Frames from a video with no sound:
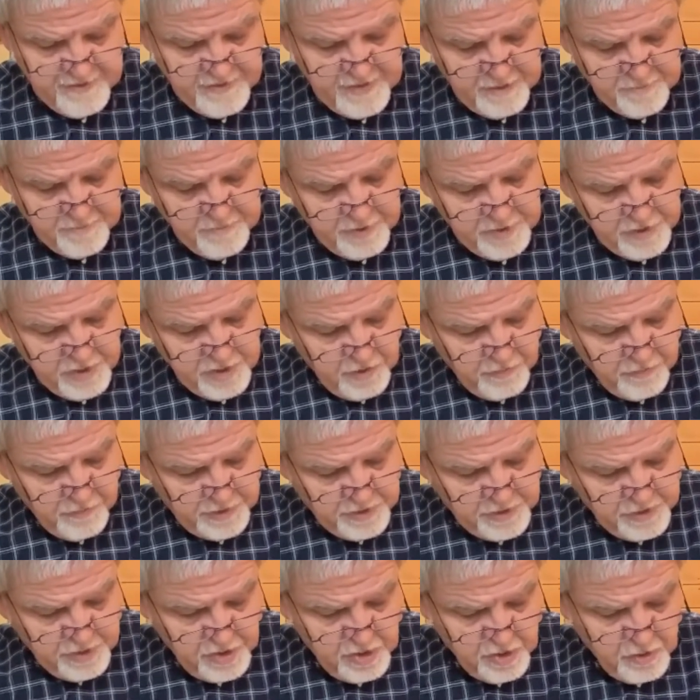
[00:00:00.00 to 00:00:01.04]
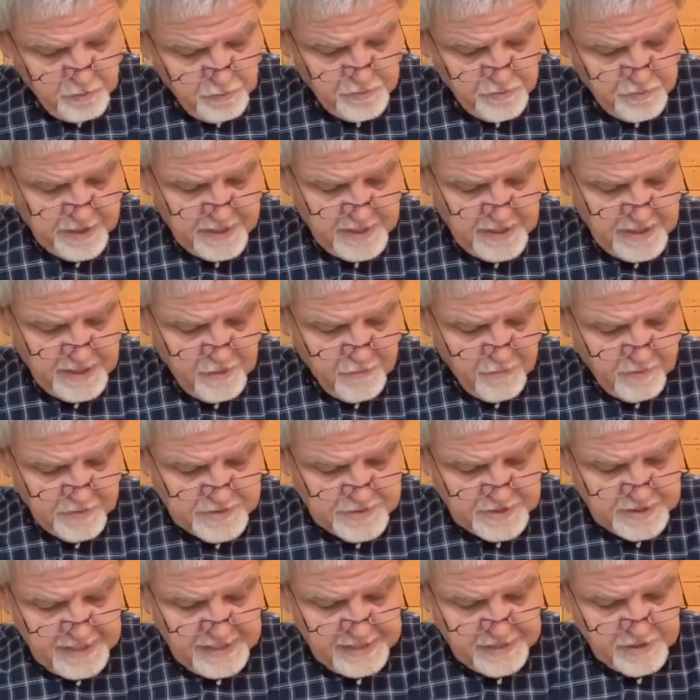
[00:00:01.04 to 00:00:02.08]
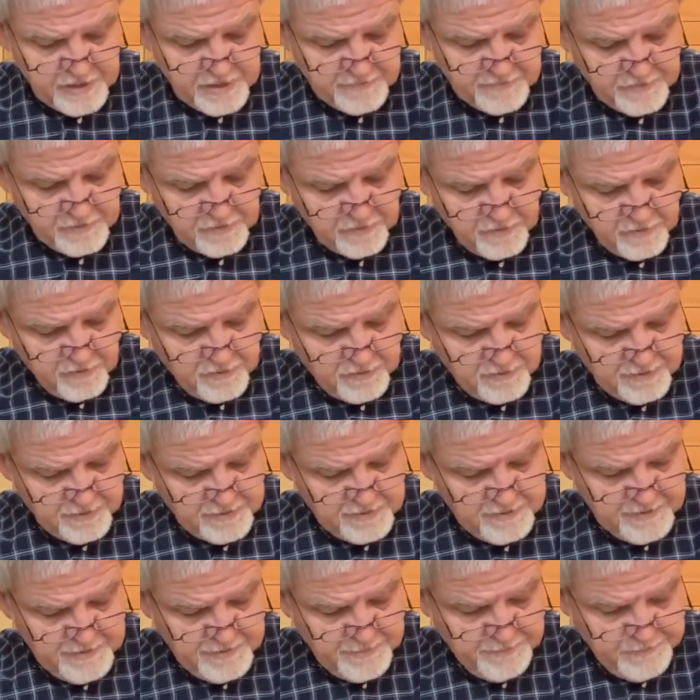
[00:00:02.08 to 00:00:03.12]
Then Manoah knew that he was an angel of the Lord.